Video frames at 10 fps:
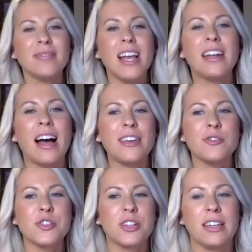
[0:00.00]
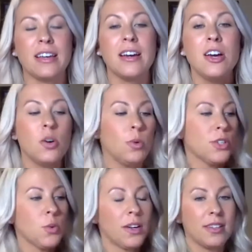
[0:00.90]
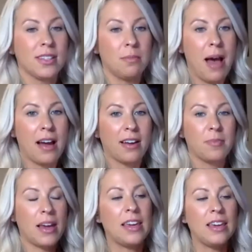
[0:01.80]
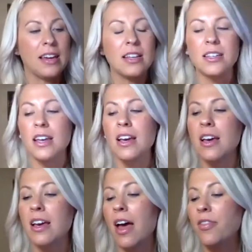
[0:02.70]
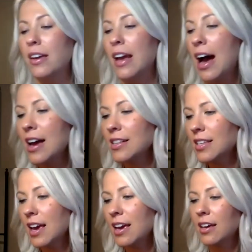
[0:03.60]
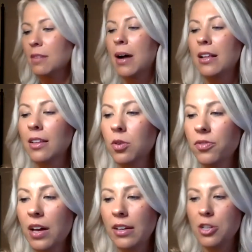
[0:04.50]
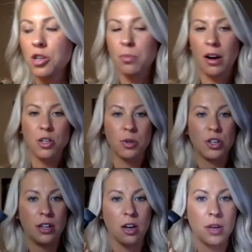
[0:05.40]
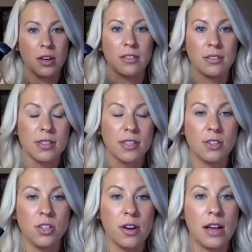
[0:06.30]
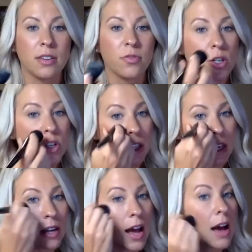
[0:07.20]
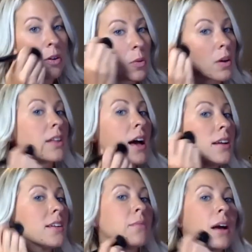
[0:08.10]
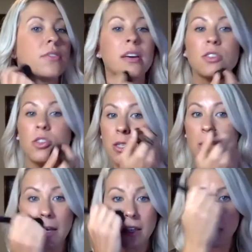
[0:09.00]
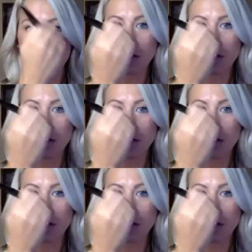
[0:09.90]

And I usually will squirt this on the back of my hand. And then I take my liquid foundation brush, which I know we couldn't send to you guys, unfortunately, and I will work that into my face just like so.